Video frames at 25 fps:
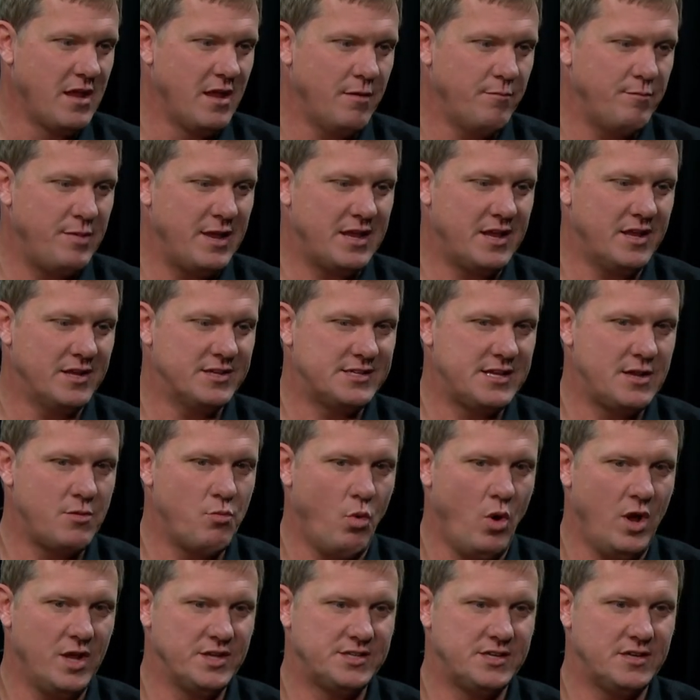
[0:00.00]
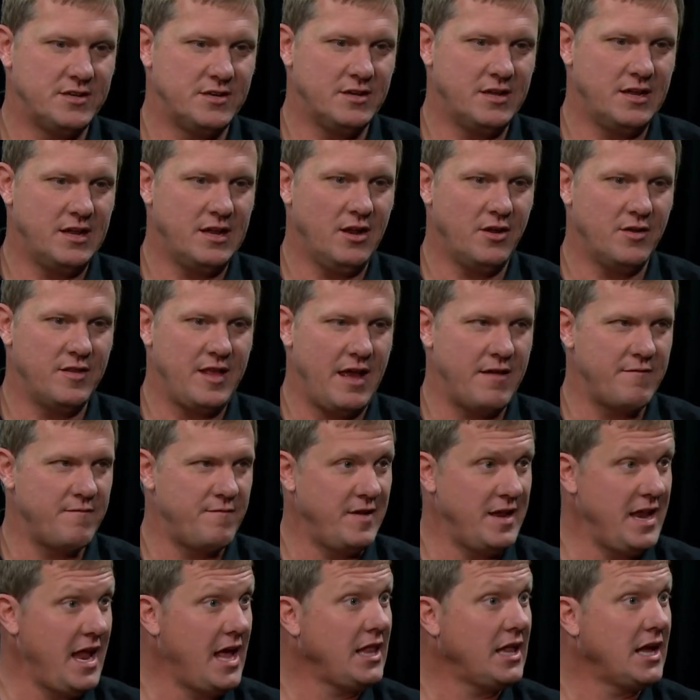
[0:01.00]
because he wasn't, you know, that
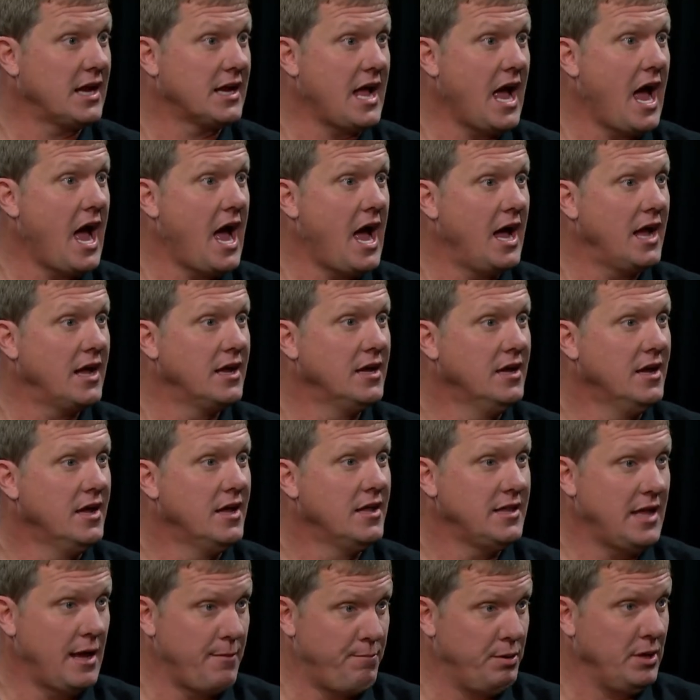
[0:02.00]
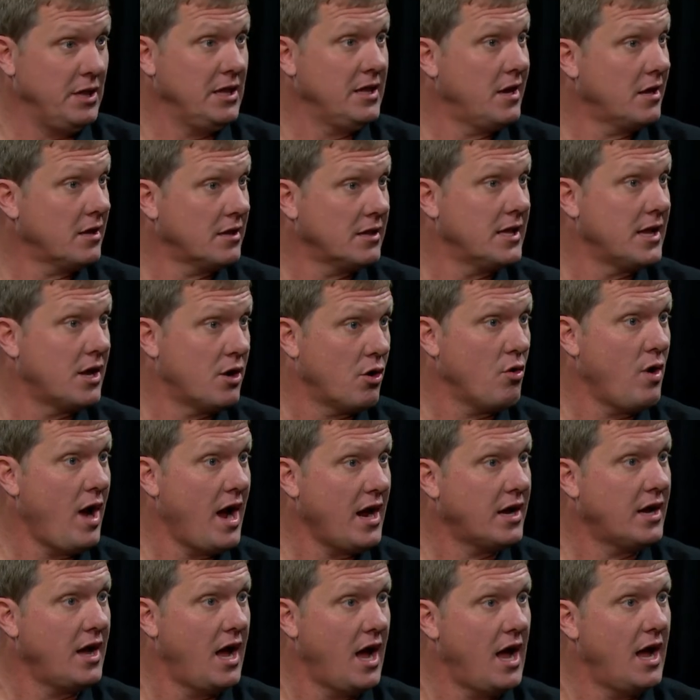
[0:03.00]
vanilla guy, mm-hmm. that politically
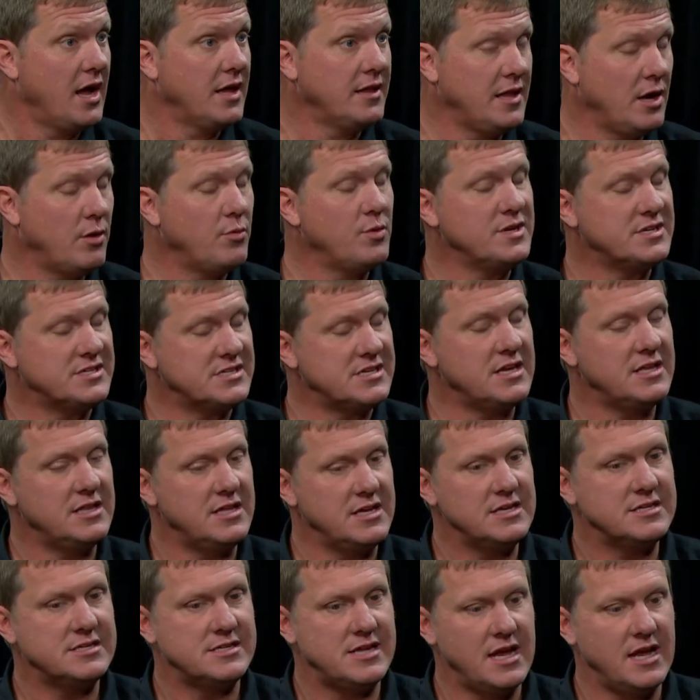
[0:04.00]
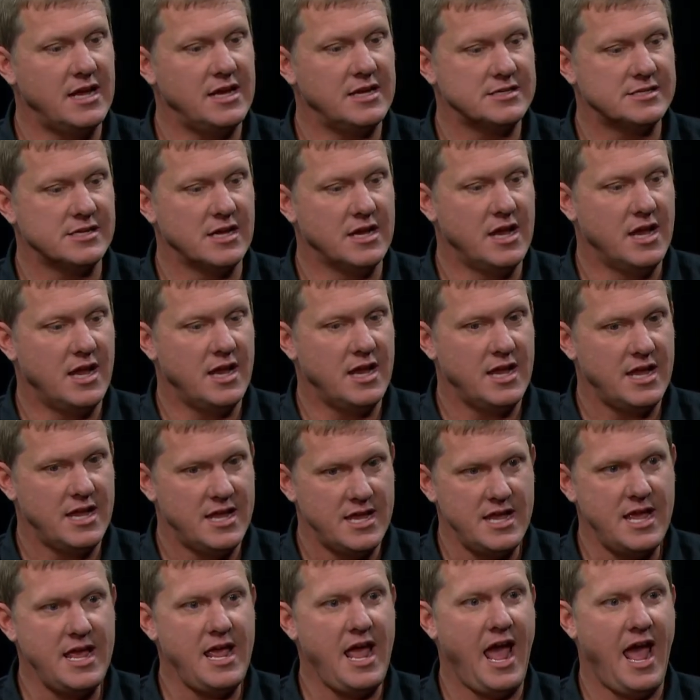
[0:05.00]
correct guy right. that we see these days.
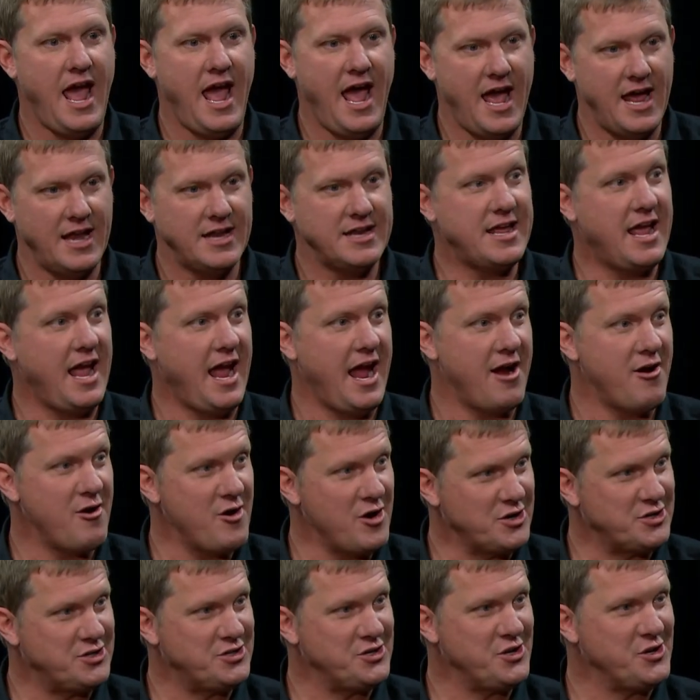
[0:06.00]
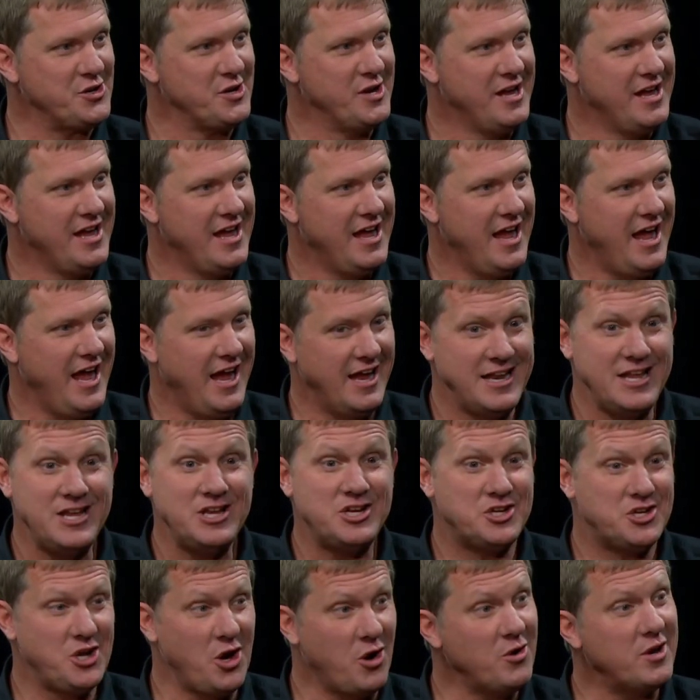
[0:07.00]
He had character, and he
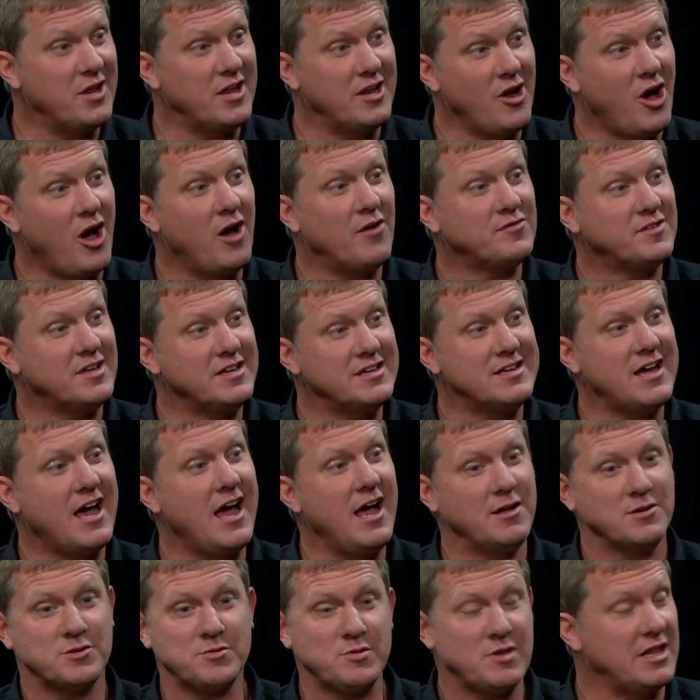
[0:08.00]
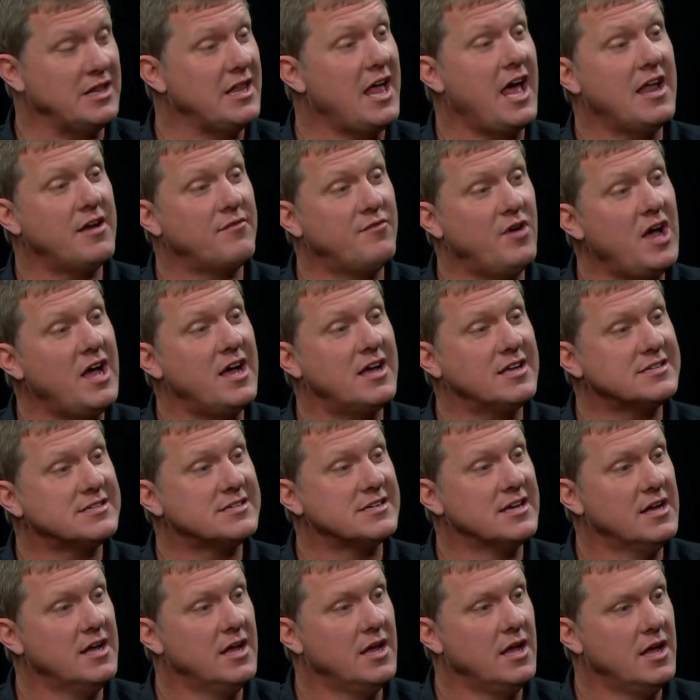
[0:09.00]
showed it oftentimes with a lot of
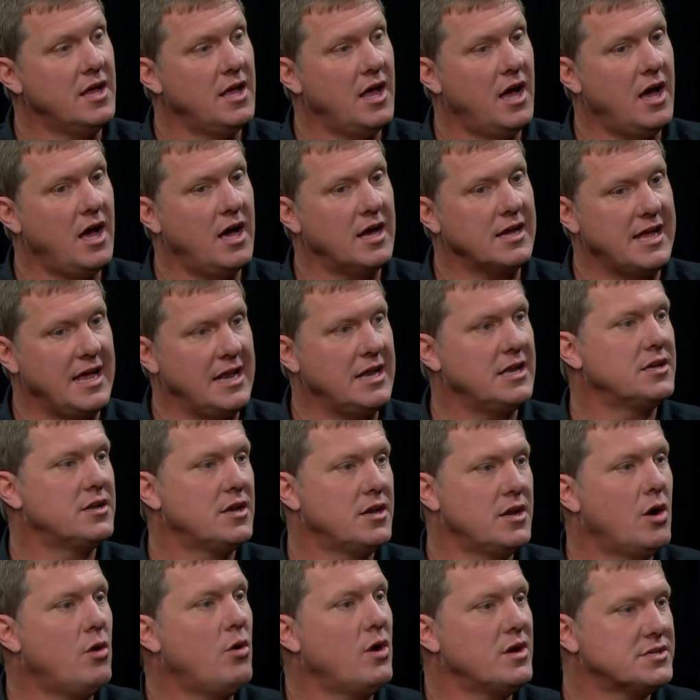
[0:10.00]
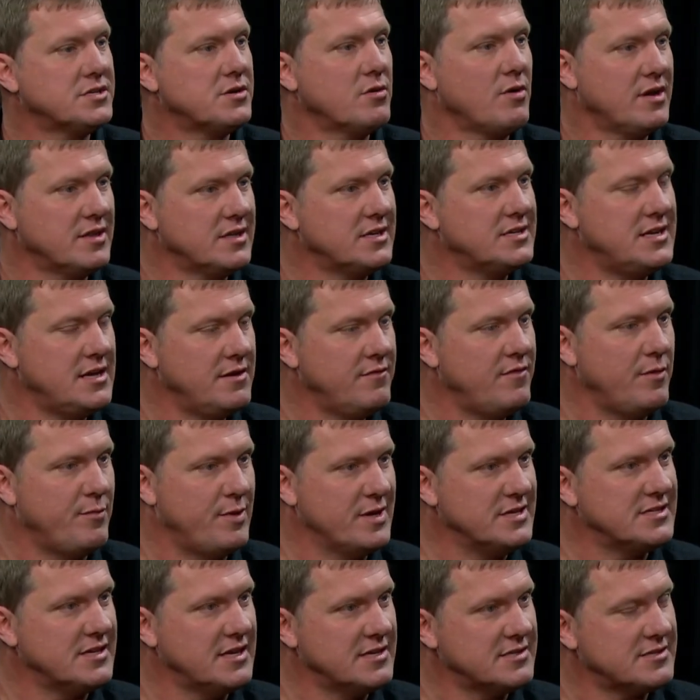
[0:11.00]
us right. uh, getting to know us around the TV
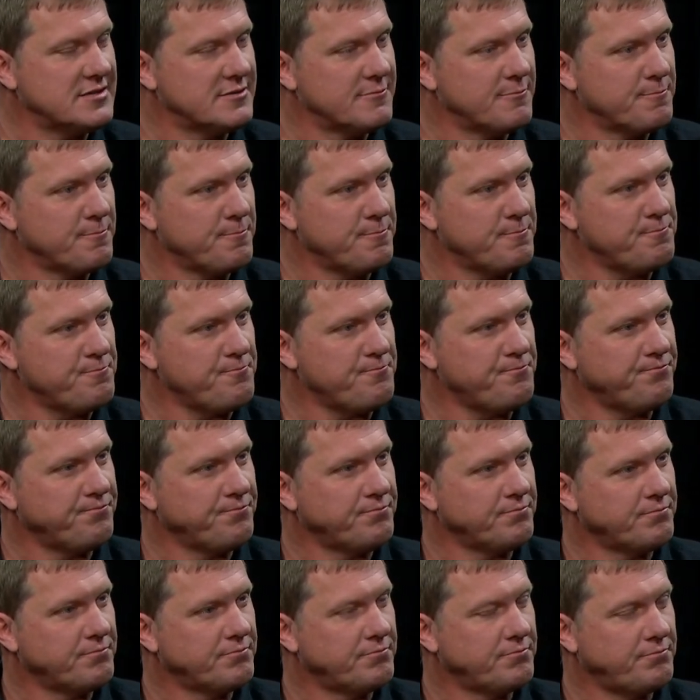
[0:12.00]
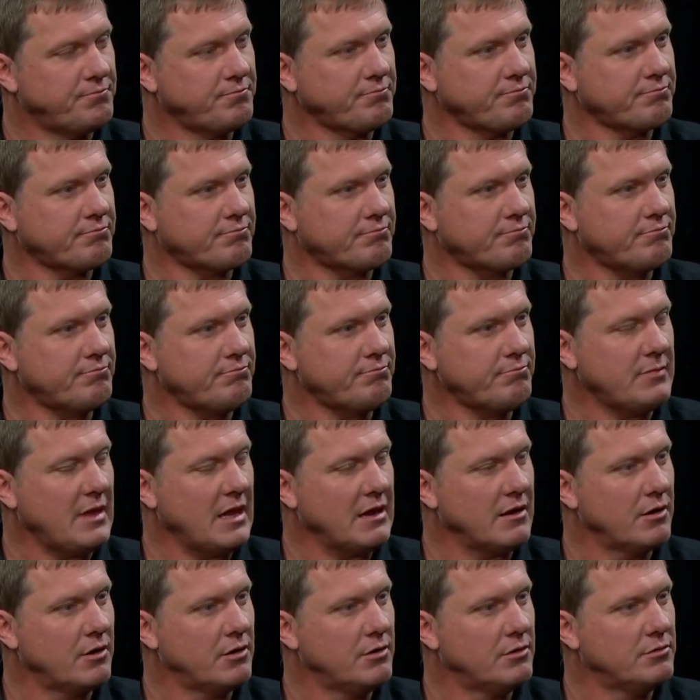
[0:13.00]
business. Uh, I was going to ask you,
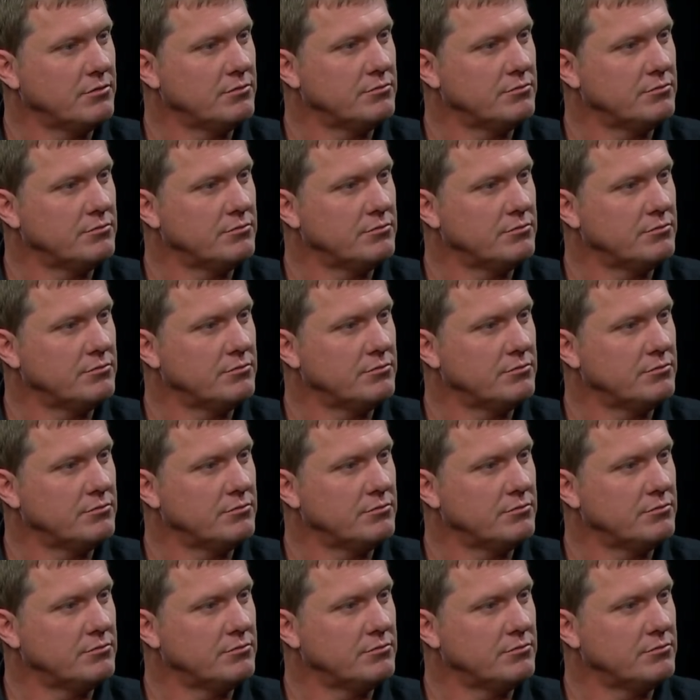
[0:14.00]
you know, you,